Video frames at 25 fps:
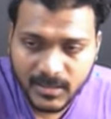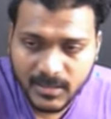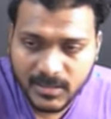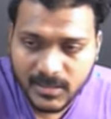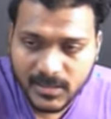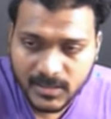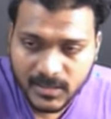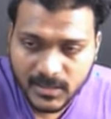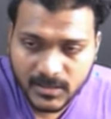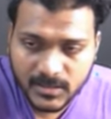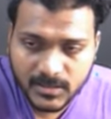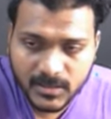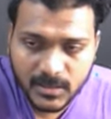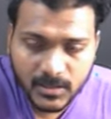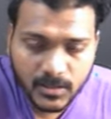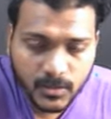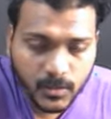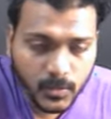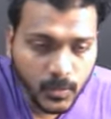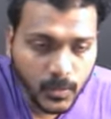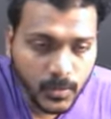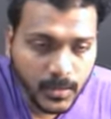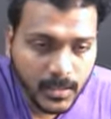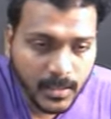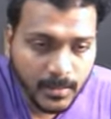This is the
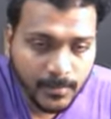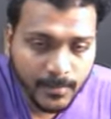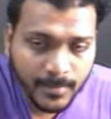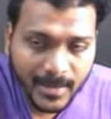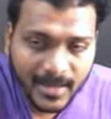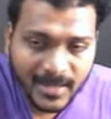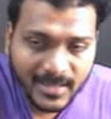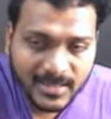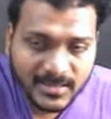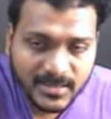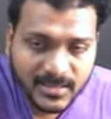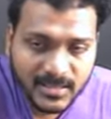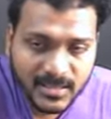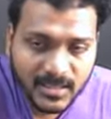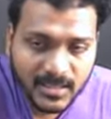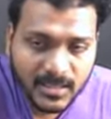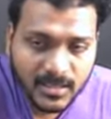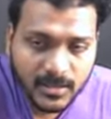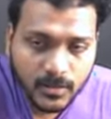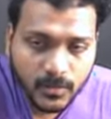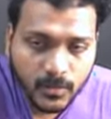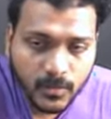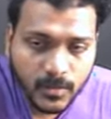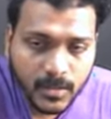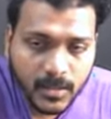UDM
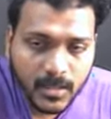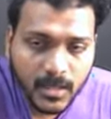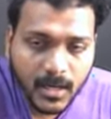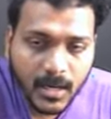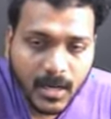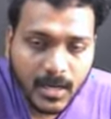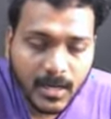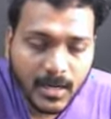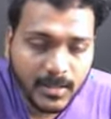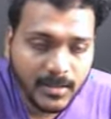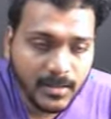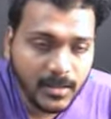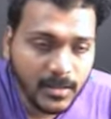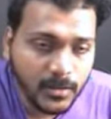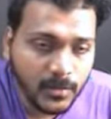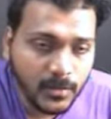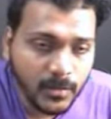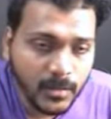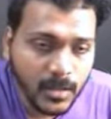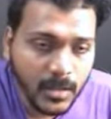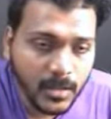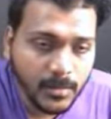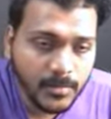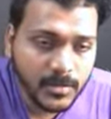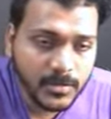SE, UDR, and the
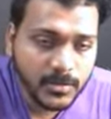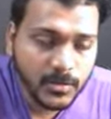UDM